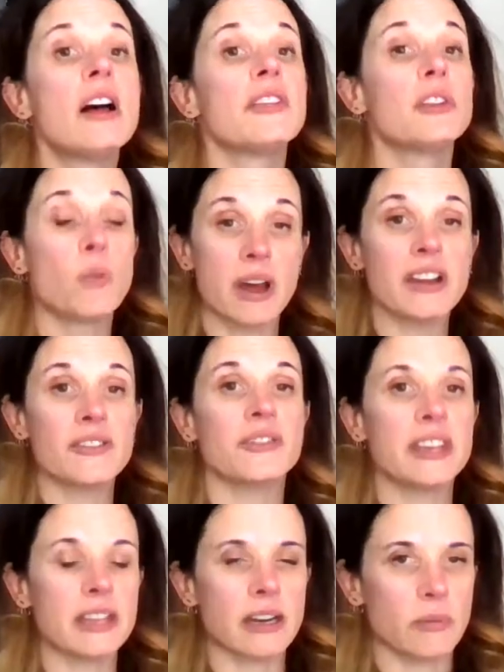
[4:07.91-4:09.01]
The one other
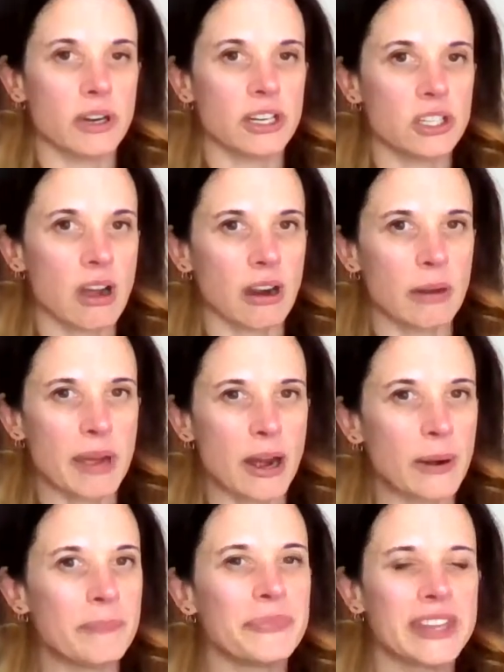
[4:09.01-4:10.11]
thing that I want to talk
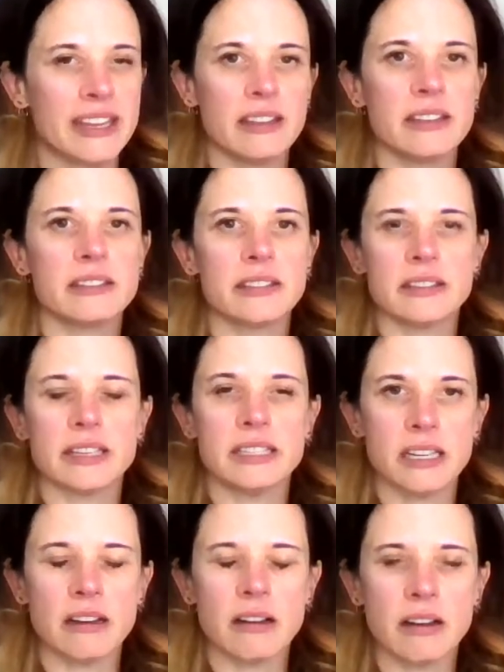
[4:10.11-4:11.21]
about is this
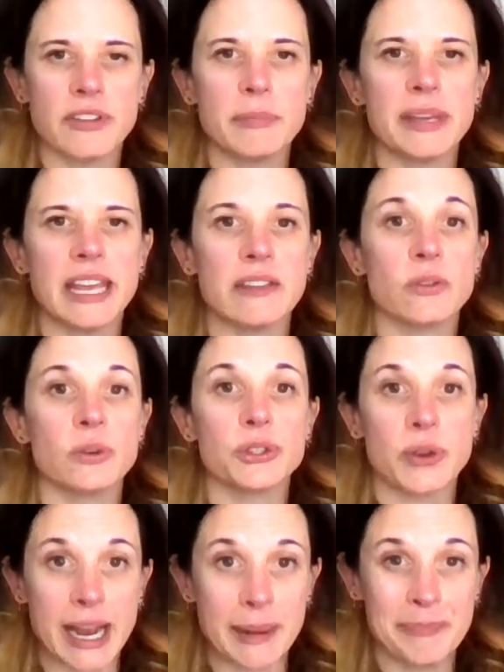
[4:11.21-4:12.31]
idea of the behavioral
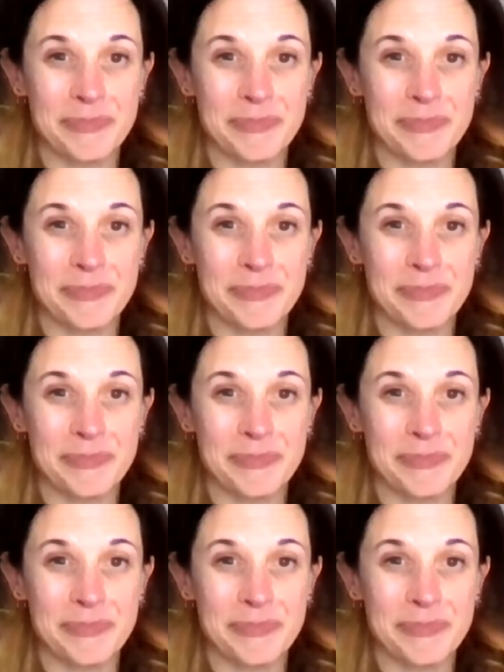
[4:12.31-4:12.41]
trap.